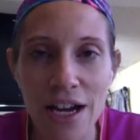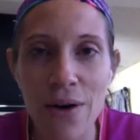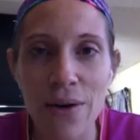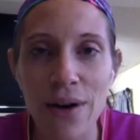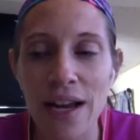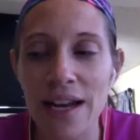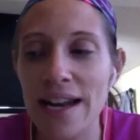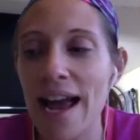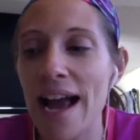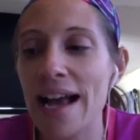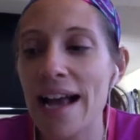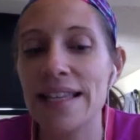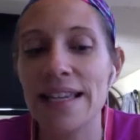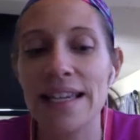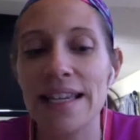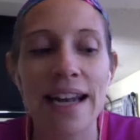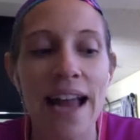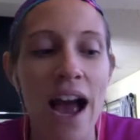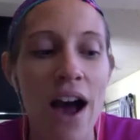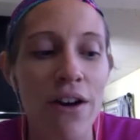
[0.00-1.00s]
connected?
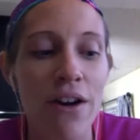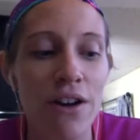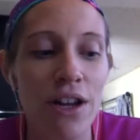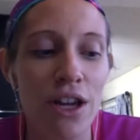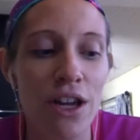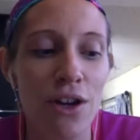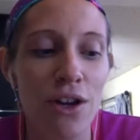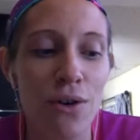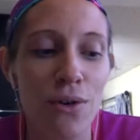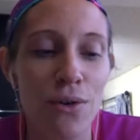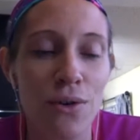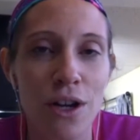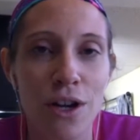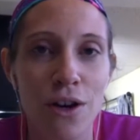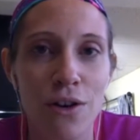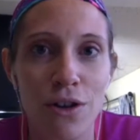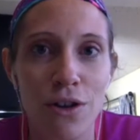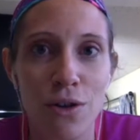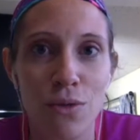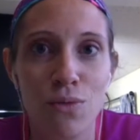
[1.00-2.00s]
And how do you,
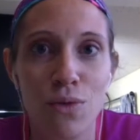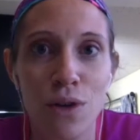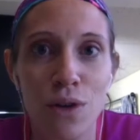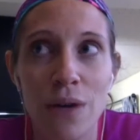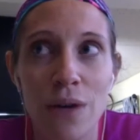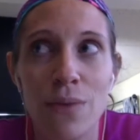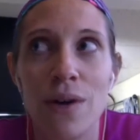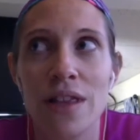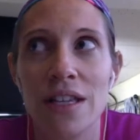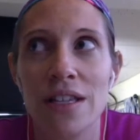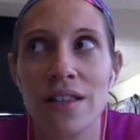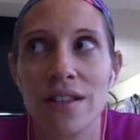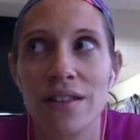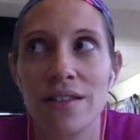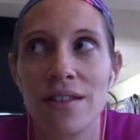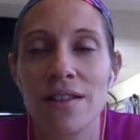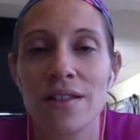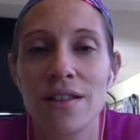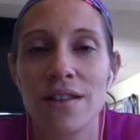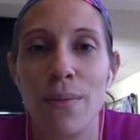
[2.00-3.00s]
you really want the
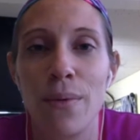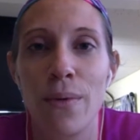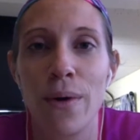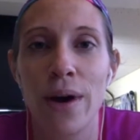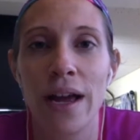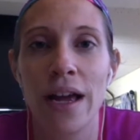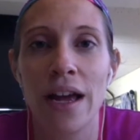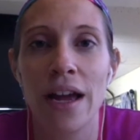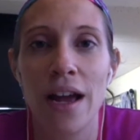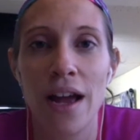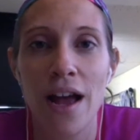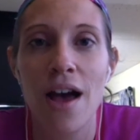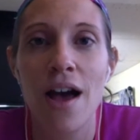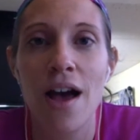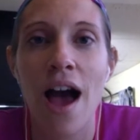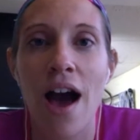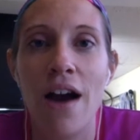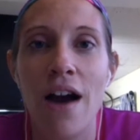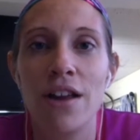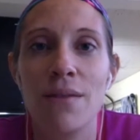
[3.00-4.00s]
Success Club point?
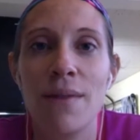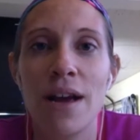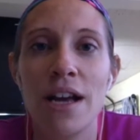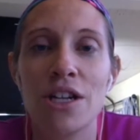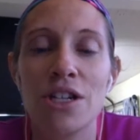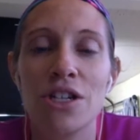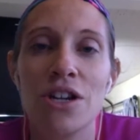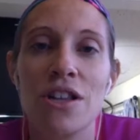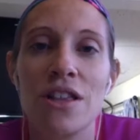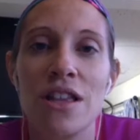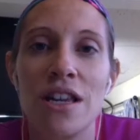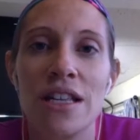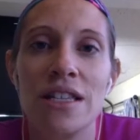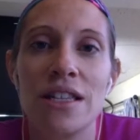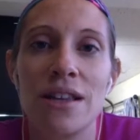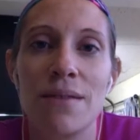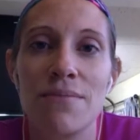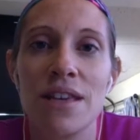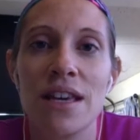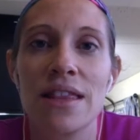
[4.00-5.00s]
How do you make sure that it's
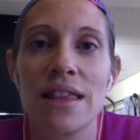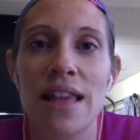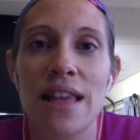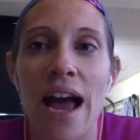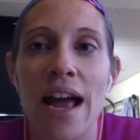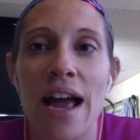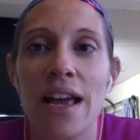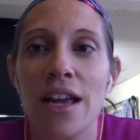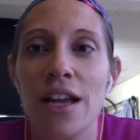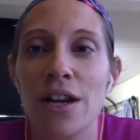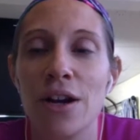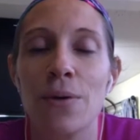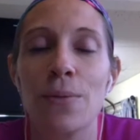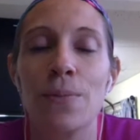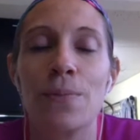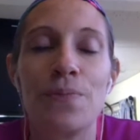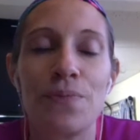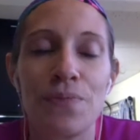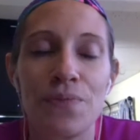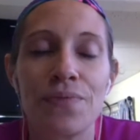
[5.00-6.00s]
something that,
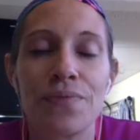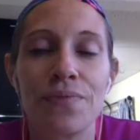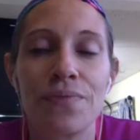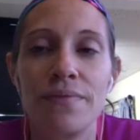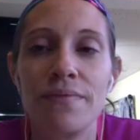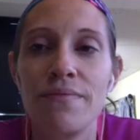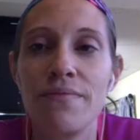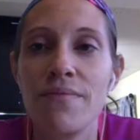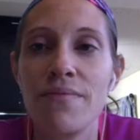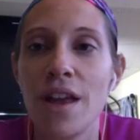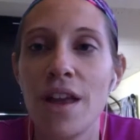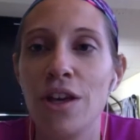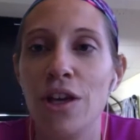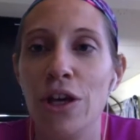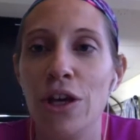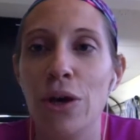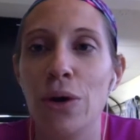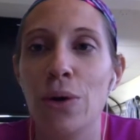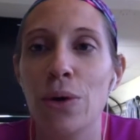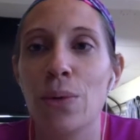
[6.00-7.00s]

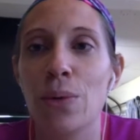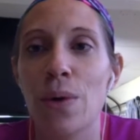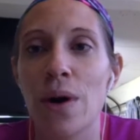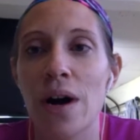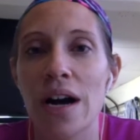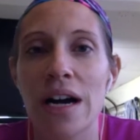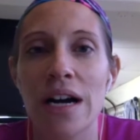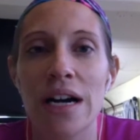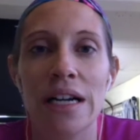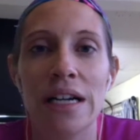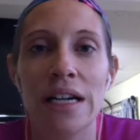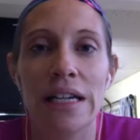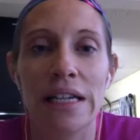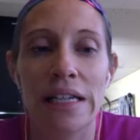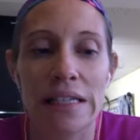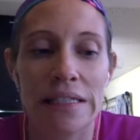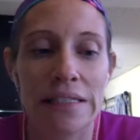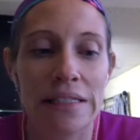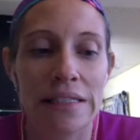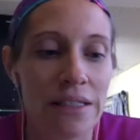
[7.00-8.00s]
you
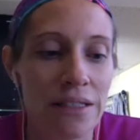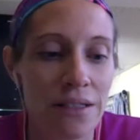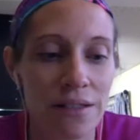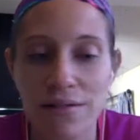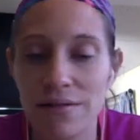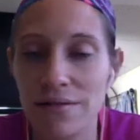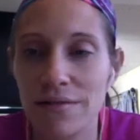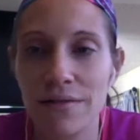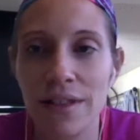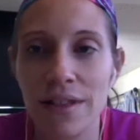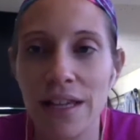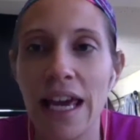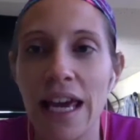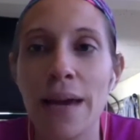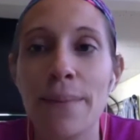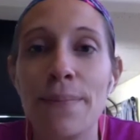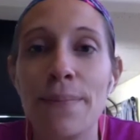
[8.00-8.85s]
keep